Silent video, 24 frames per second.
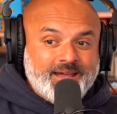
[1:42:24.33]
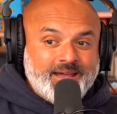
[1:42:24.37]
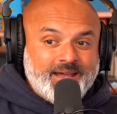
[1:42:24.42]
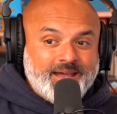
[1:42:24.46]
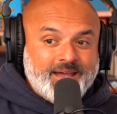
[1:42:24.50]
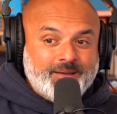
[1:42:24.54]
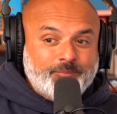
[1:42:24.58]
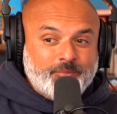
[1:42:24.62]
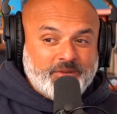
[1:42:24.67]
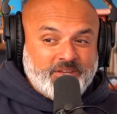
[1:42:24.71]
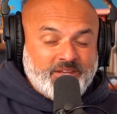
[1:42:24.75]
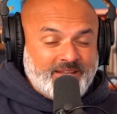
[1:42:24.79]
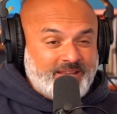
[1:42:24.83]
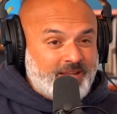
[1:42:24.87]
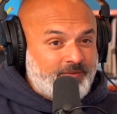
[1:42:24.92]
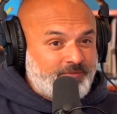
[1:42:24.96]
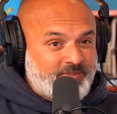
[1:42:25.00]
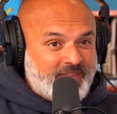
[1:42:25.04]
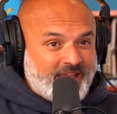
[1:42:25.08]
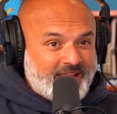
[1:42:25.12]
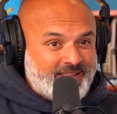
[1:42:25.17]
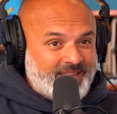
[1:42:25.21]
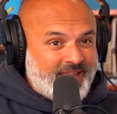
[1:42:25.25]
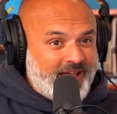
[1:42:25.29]
And when you live
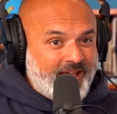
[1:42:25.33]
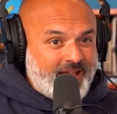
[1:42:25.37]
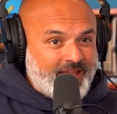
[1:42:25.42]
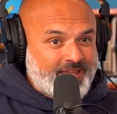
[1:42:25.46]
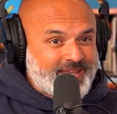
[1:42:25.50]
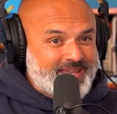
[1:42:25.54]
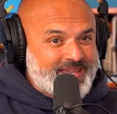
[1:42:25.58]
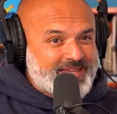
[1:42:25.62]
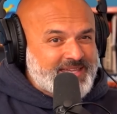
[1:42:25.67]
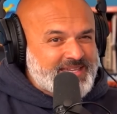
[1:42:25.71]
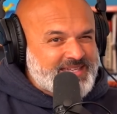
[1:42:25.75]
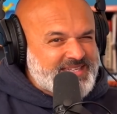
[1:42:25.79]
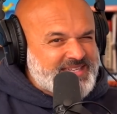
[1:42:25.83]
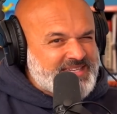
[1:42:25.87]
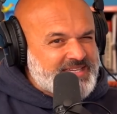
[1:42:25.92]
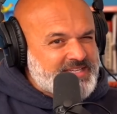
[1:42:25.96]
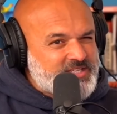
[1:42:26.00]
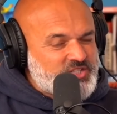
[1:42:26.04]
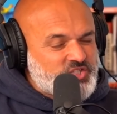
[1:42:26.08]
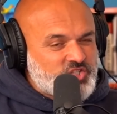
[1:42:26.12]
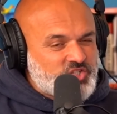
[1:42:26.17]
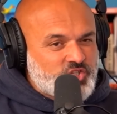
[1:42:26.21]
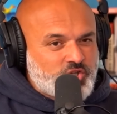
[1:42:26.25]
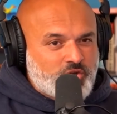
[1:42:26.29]
that lie, it
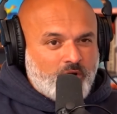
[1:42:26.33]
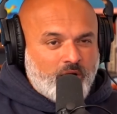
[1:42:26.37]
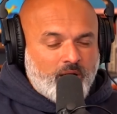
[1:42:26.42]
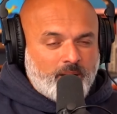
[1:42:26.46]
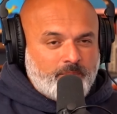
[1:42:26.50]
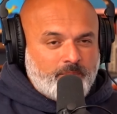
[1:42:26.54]
eats you up.